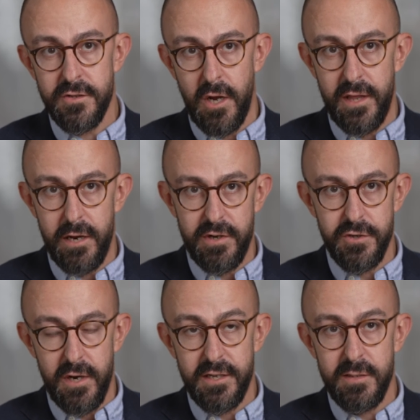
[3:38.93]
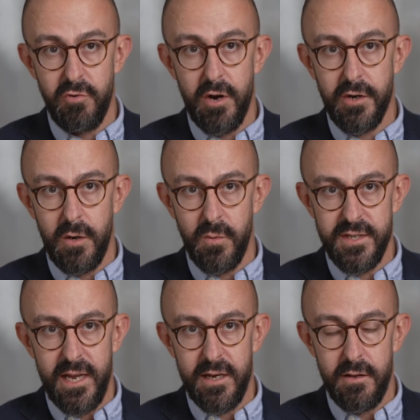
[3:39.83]
So the originating broker was
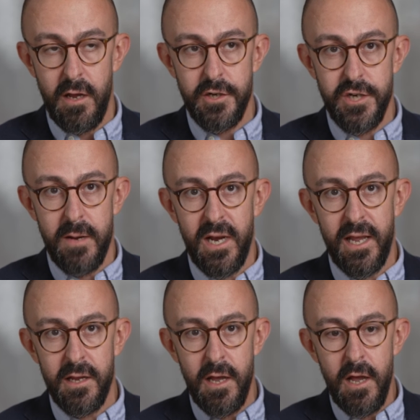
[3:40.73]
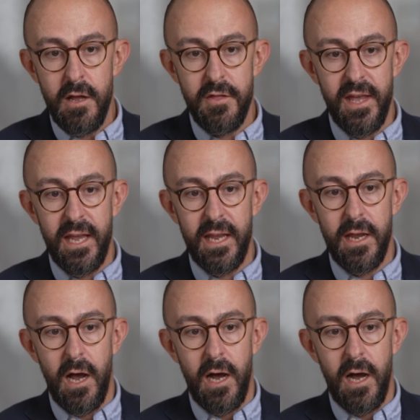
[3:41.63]
in Germany. The